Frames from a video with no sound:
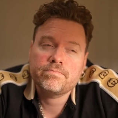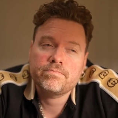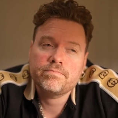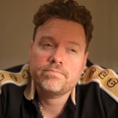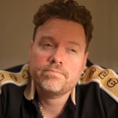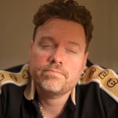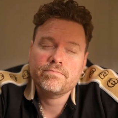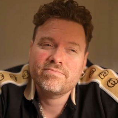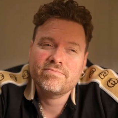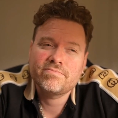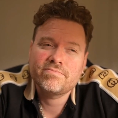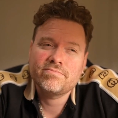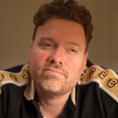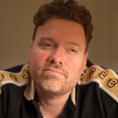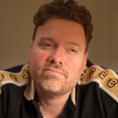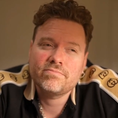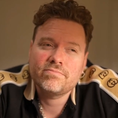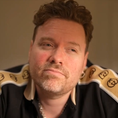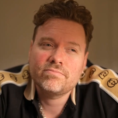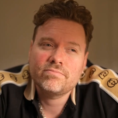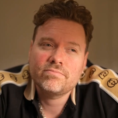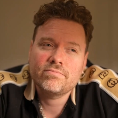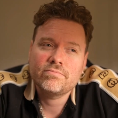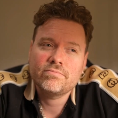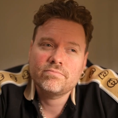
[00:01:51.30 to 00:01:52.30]

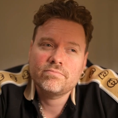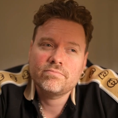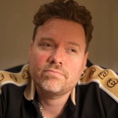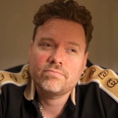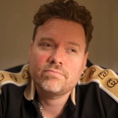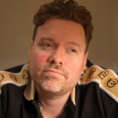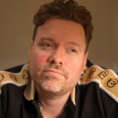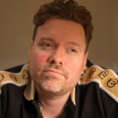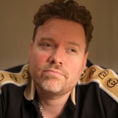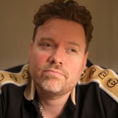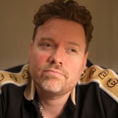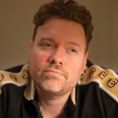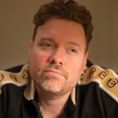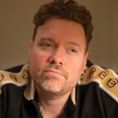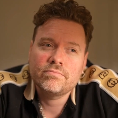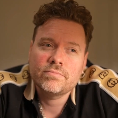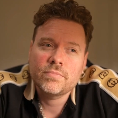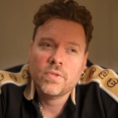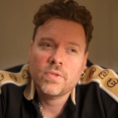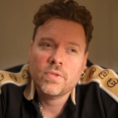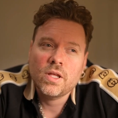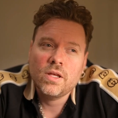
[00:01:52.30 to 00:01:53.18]
(silence)